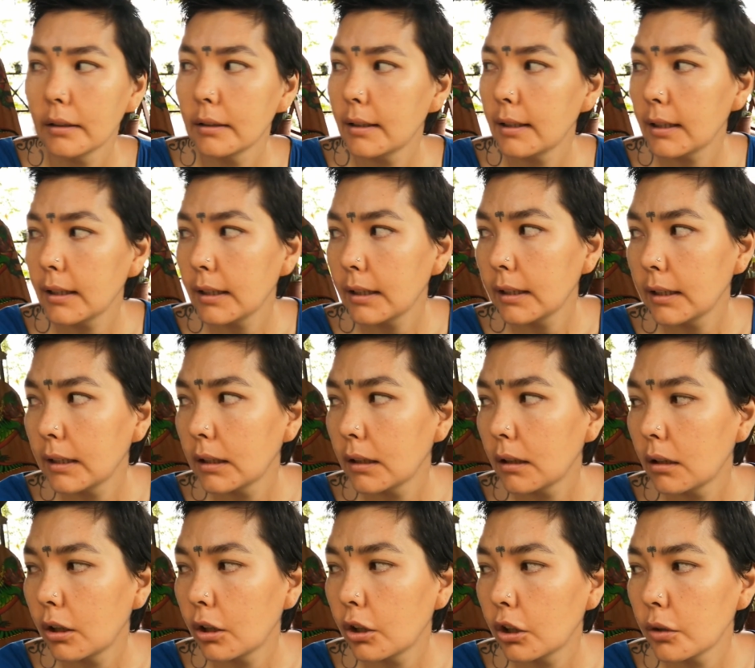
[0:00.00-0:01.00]
the
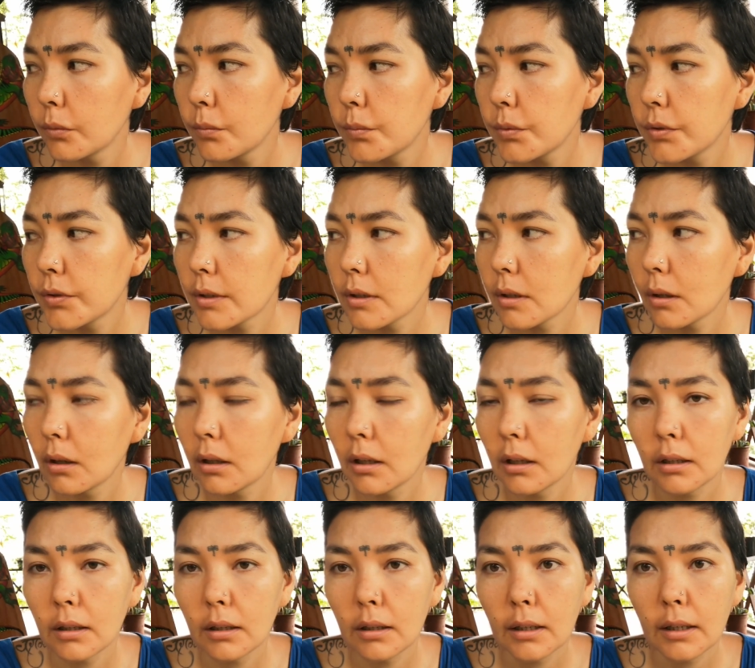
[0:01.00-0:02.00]
herbs
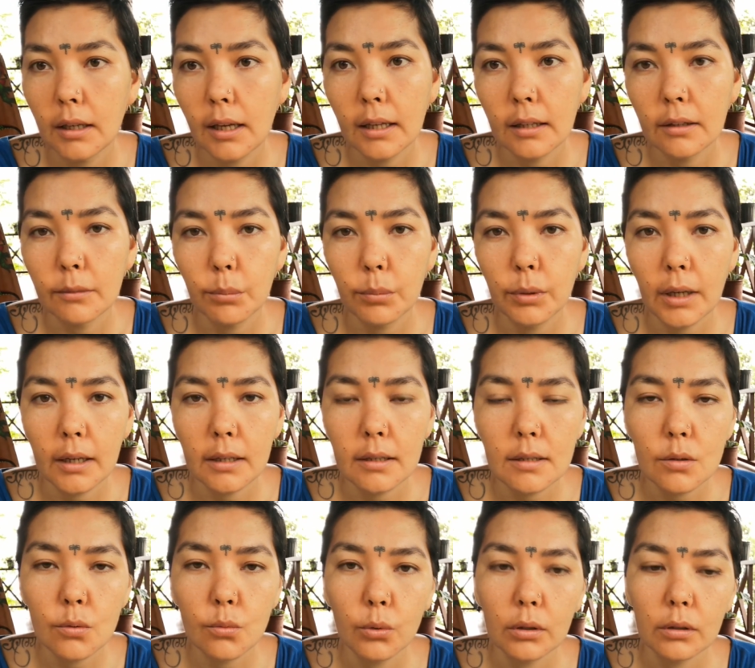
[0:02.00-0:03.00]
and
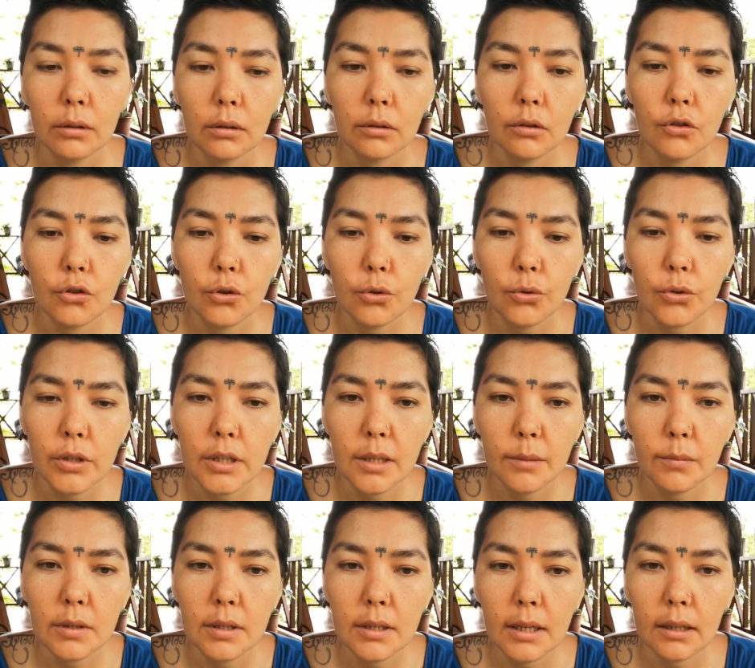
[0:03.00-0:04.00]
plants will choose
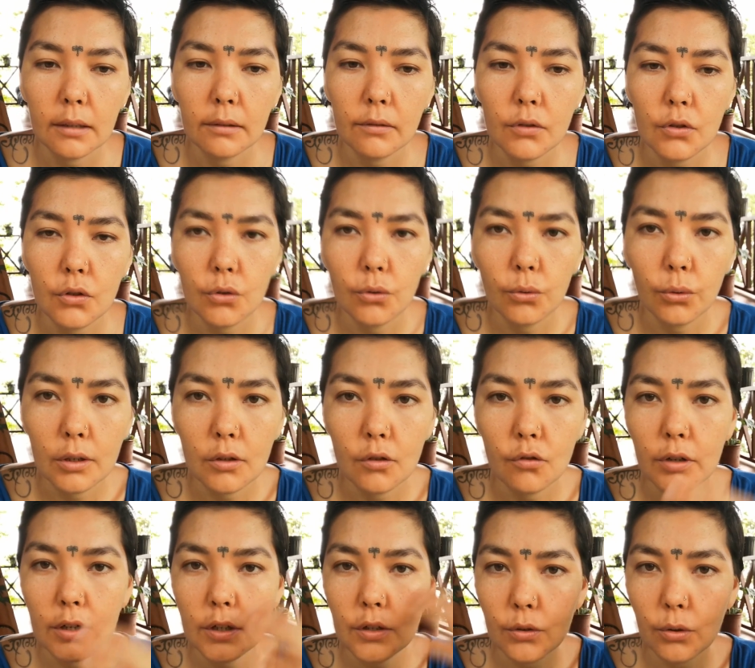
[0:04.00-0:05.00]
themselves to
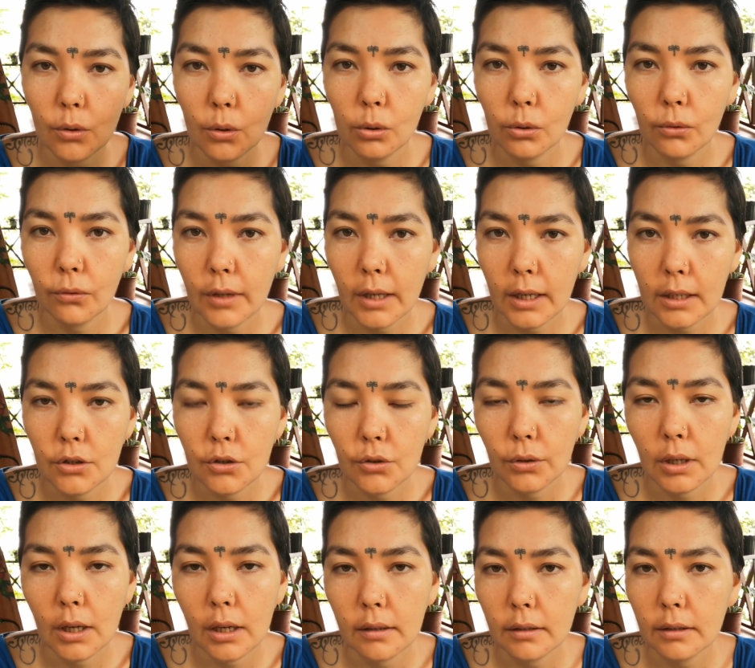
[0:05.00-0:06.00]
address all of that
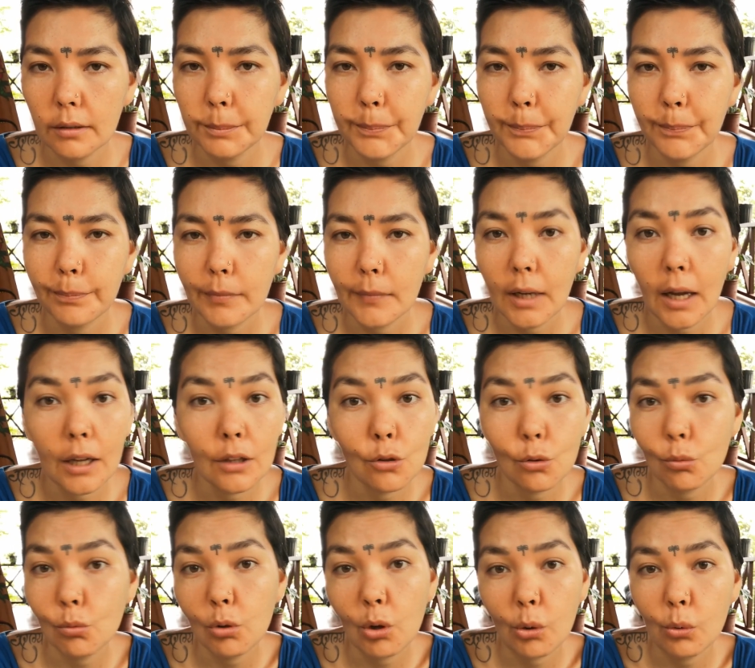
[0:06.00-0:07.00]
together. I
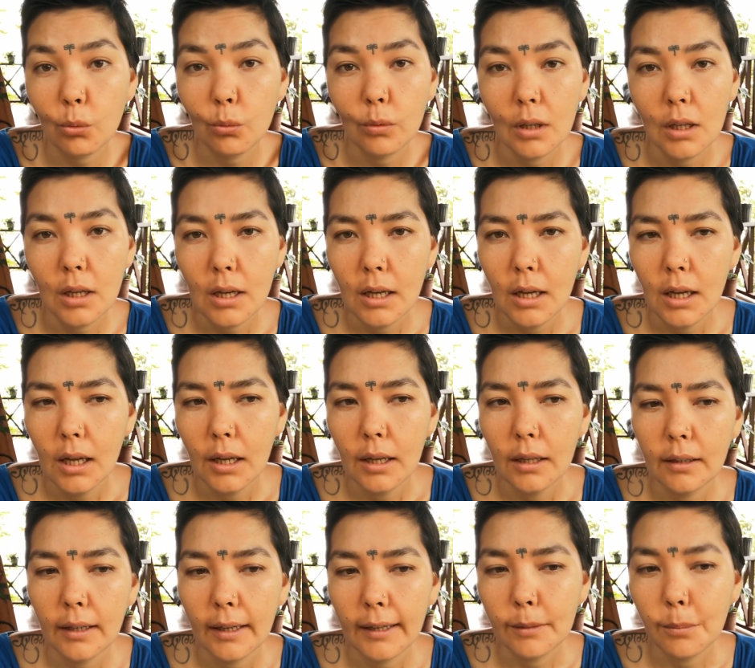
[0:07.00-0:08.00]
don't know.
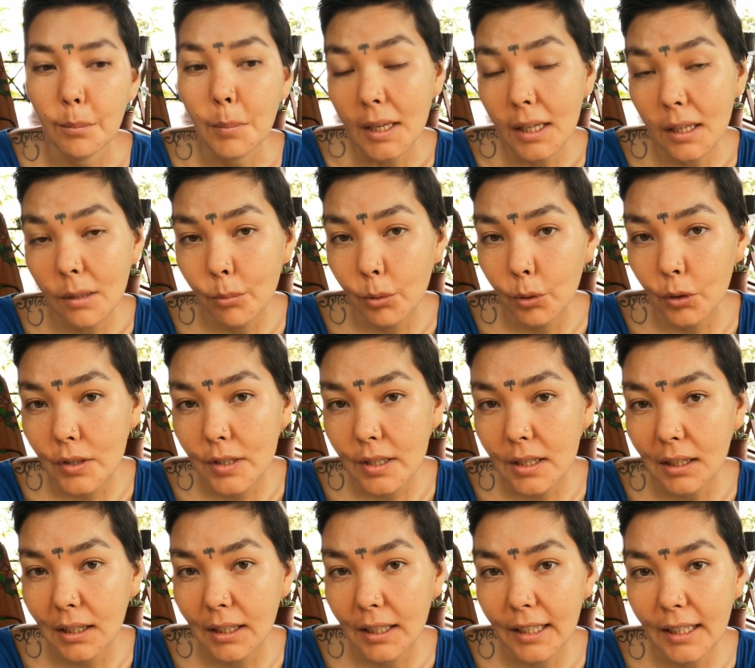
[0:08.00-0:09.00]
Like me
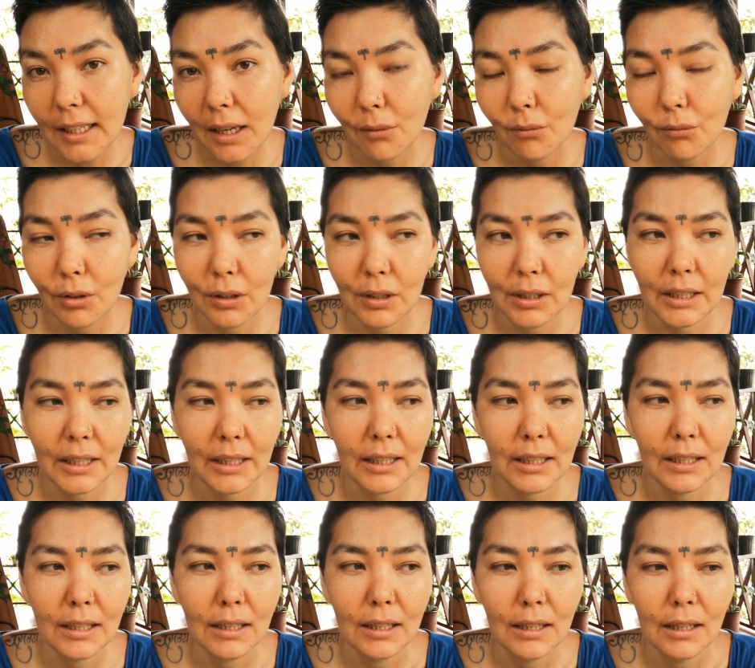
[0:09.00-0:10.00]
personally, I'm
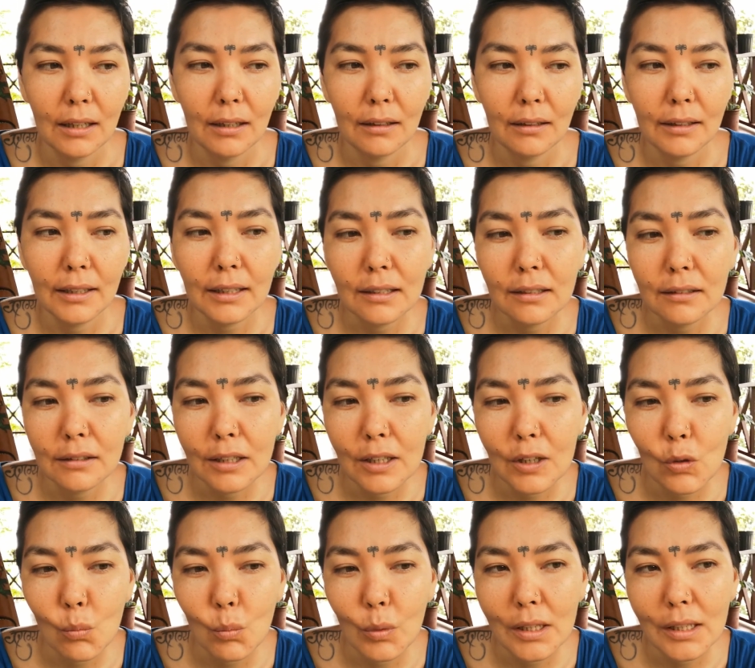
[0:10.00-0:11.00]
very little
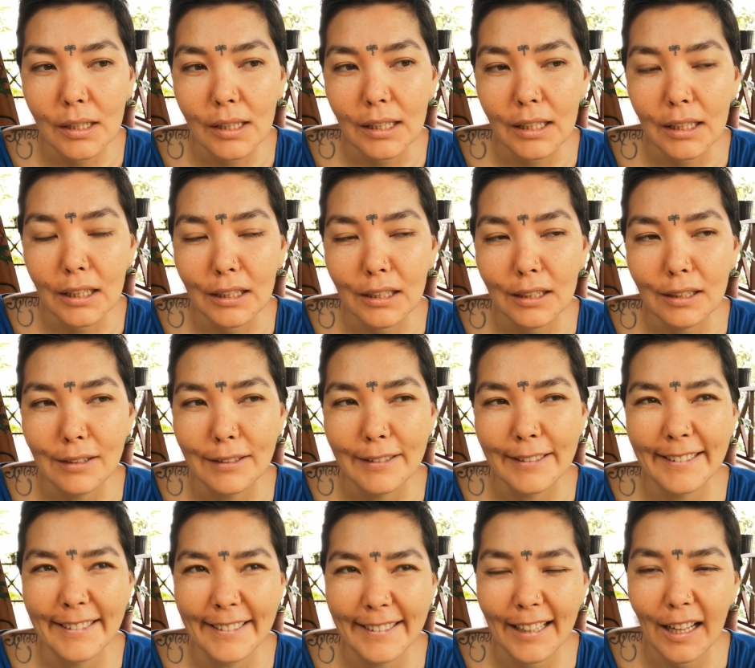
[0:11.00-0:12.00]
human here.
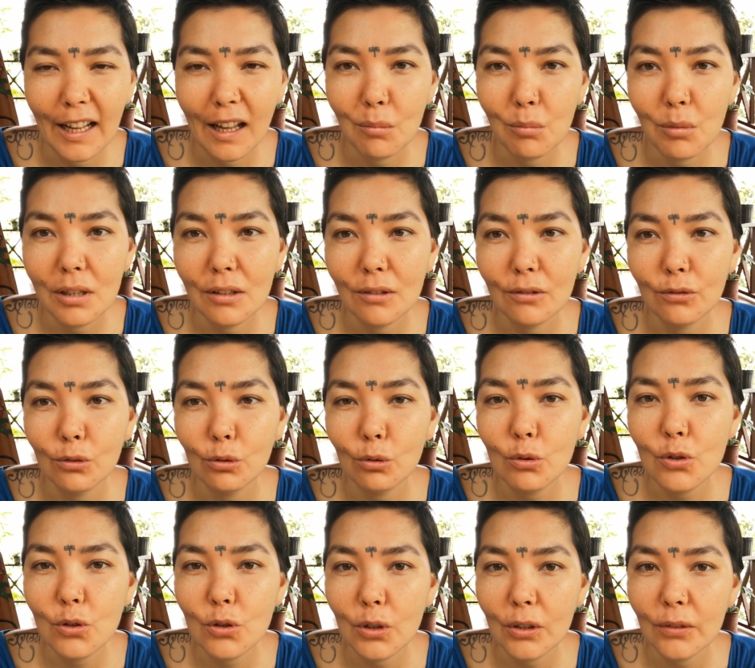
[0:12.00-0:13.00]
I'm in a
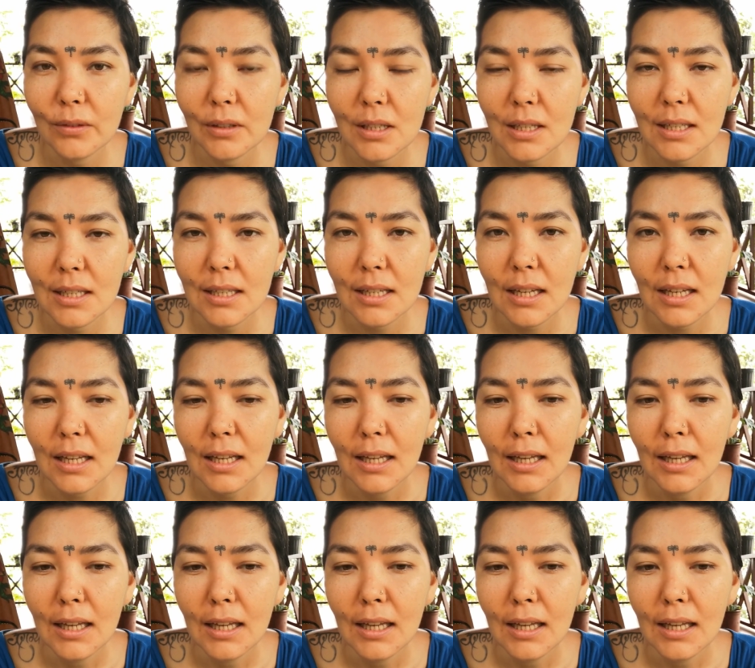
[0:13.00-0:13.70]
full service